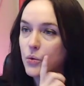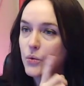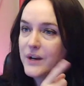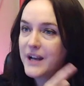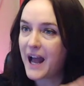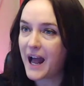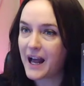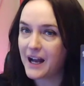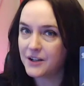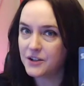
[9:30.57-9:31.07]

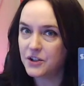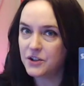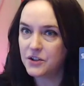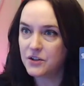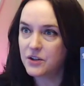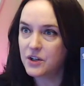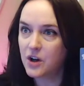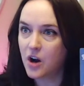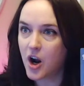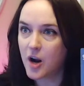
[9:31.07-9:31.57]
react
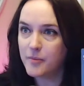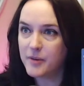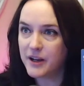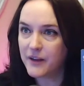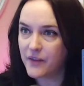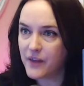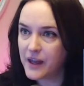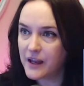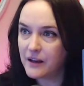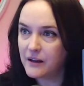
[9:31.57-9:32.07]
to the
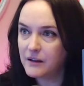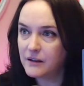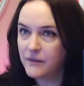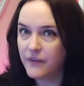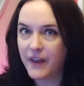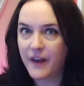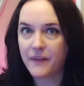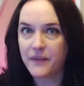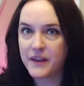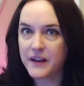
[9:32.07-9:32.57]
karmic thing
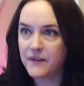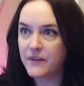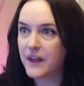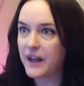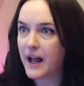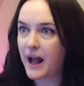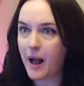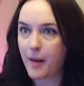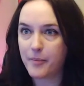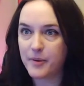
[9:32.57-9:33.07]
that
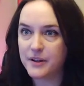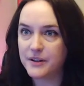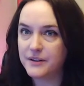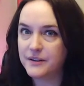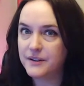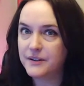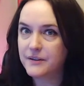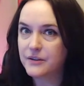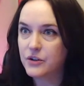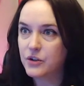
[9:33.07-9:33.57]

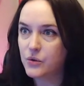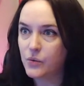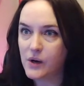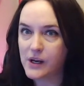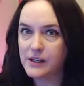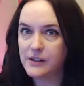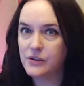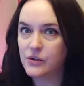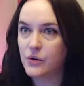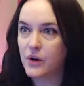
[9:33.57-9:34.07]
happens
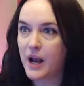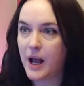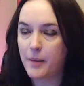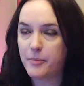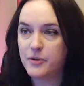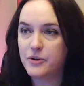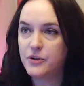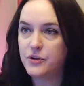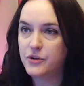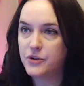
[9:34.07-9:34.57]
to us or
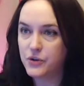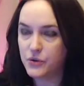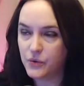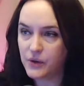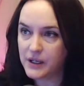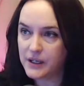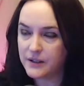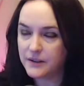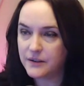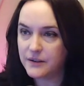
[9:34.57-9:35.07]
happened
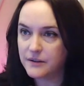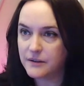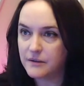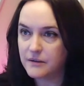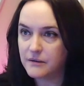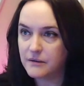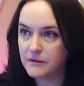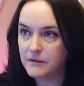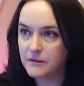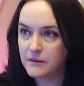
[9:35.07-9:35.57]
to us.